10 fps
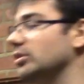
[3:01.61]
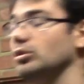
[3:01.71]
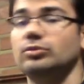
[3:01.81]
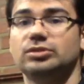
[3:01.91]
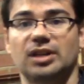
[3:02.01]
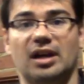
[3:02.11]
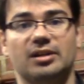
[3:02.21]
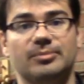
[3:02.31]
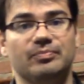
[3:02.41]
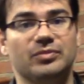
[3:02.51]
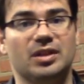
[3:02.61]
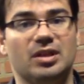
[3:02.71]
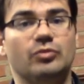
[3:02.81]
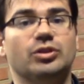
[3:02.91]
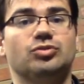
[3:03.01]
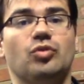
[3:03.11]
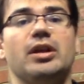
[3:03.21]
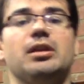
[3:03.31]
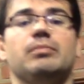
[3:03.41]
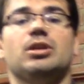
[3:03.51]
clothes are
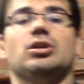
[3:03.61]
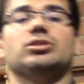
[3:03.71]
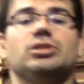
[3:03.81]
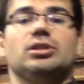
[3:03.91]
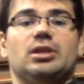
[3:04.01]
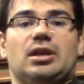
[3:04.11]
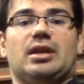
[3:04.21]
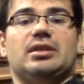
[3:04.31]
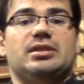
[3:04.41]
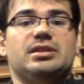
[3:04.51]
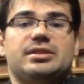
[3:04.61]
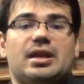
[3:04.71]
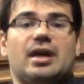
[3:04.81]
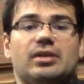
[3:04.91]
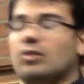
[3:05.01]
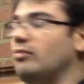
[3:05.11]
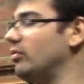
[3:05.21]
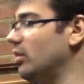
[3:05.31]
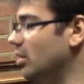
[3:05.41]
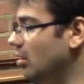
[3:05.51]
restraining because in this kind of,
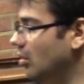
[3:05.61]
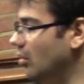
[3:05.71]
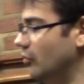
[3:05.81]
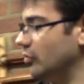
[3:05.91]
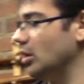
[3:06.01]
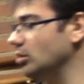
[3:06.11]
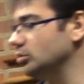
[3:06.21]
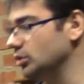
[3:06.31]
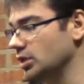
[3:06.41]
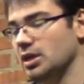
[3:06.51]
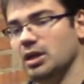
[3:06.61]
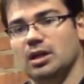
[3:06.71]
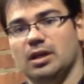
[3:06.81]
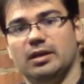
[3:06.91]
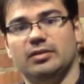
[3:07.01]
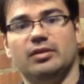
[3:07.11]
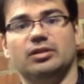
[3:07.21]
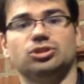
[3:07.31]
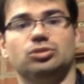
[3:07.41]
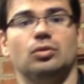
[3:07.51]
of clothes, uh, they are
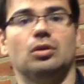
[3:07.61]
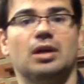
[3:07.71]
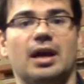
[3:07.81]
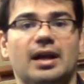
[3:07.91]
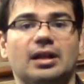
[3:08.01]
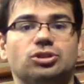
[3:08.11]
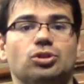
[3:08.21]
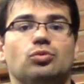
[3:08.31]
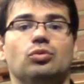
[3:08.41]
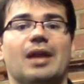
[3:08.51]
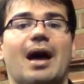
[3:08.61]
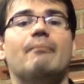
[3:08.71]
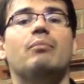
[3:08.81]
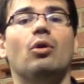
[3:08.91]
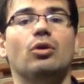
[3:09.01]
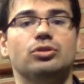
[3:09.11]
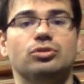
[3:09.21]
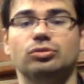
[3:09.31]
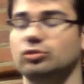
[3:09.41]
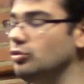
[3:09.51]
strong and also could avoid
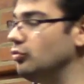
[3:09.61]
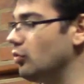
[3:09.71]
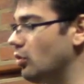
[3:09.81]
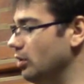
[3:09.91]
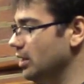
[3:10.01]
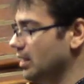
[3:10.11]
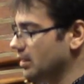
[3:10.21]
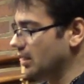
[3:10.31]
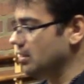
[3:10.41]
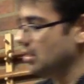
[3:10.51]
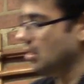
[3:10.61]
you to draw. Then